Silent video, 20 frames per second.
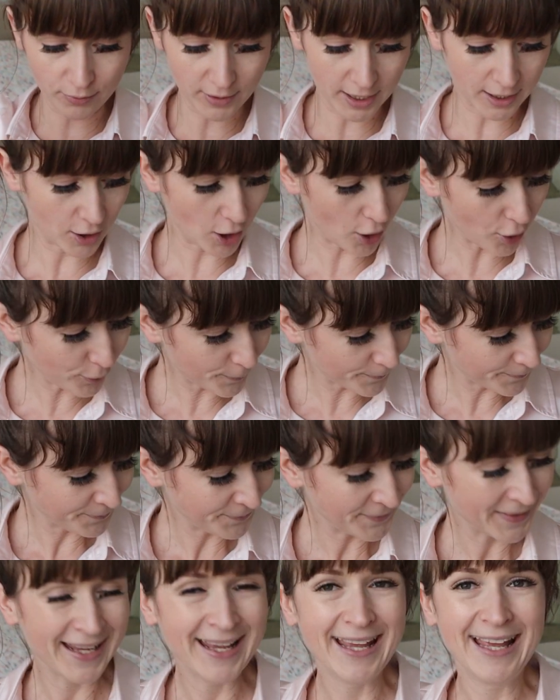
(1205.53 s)
they go
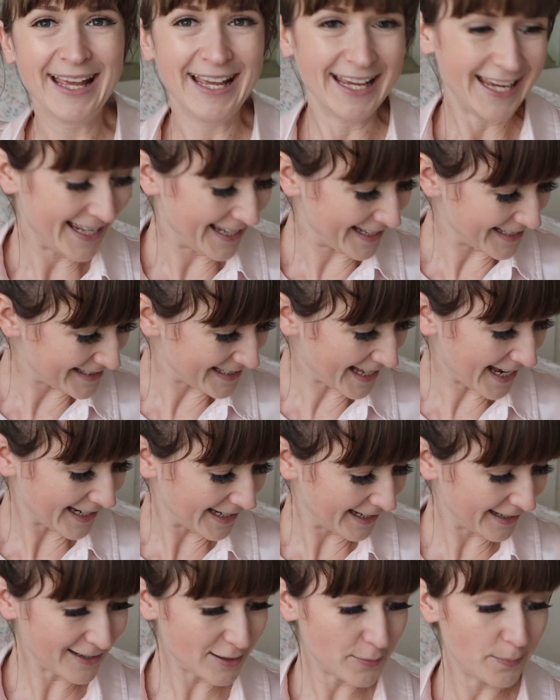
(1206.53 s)
in a
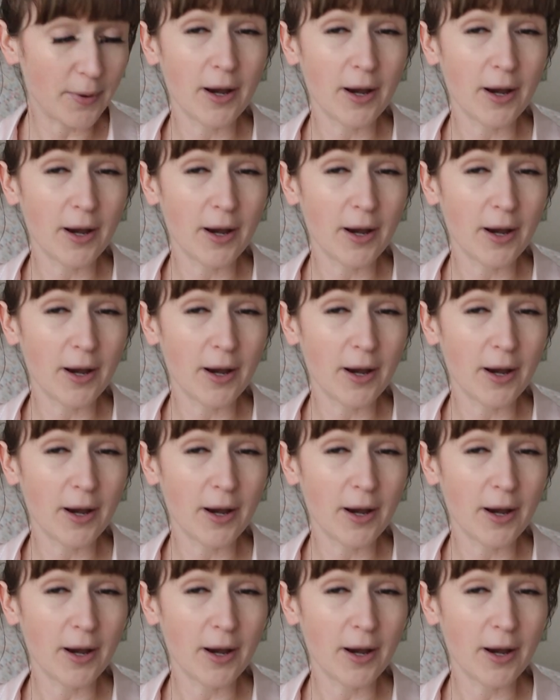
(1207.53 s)
second.